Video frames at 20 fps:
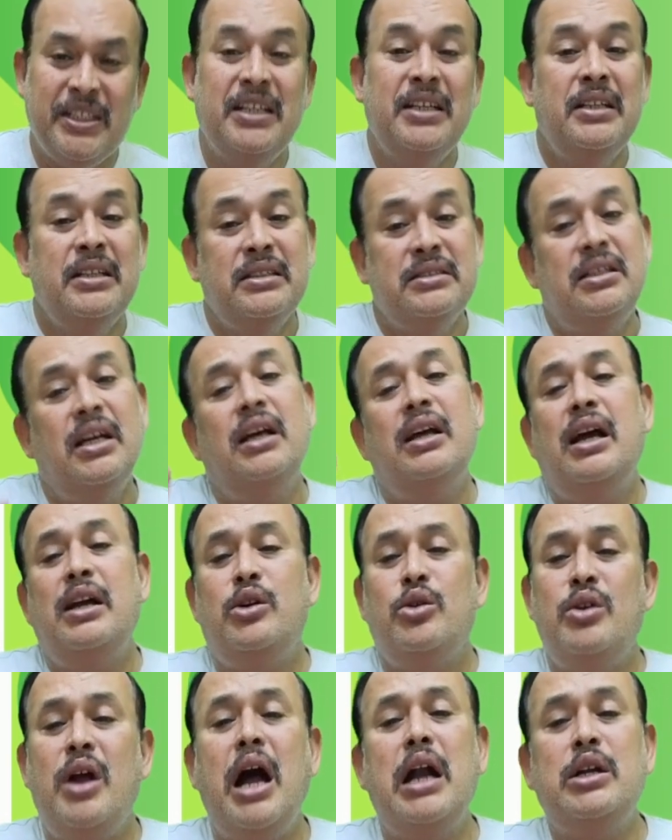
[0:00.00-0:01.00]
Sir, I do
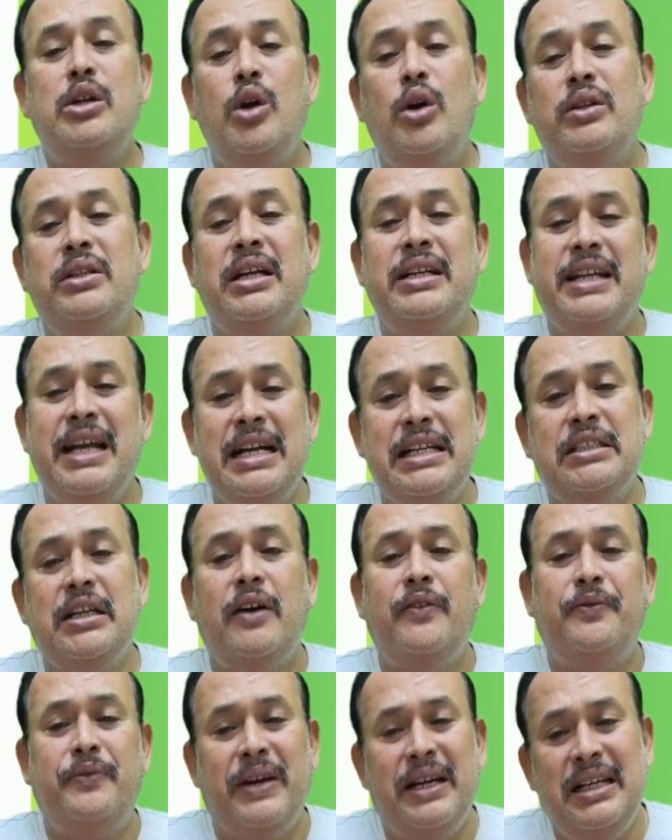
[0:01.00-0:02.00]
not know the date of
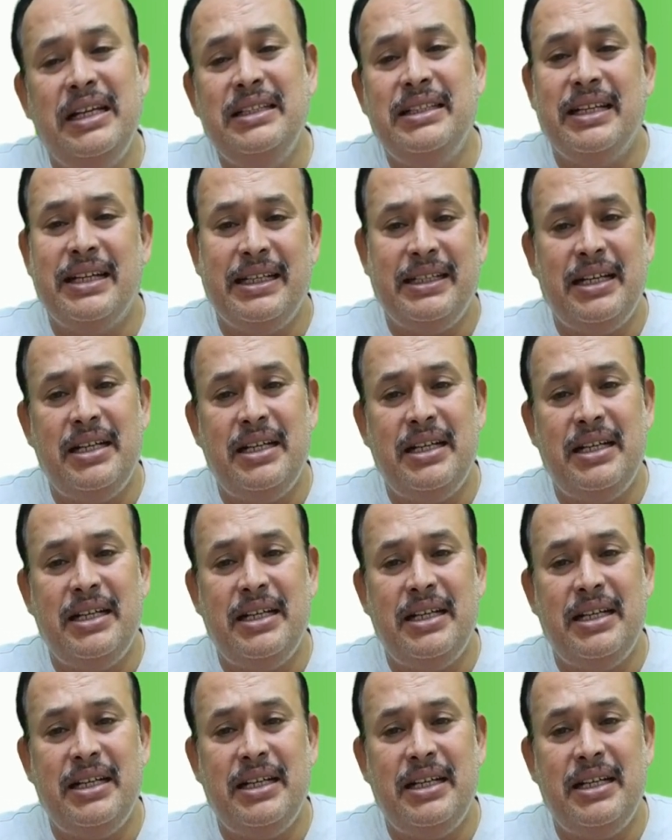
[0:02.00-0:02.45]
filing the return,